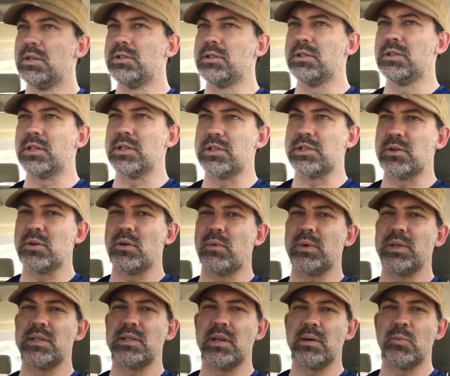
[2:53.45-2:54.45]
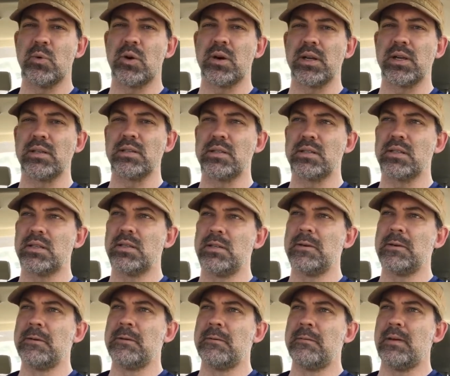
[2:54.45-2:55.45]
jiu-jitsu on Wednesday mornings,
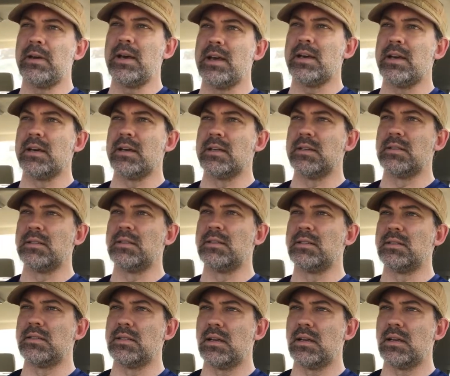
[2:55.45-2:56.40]
and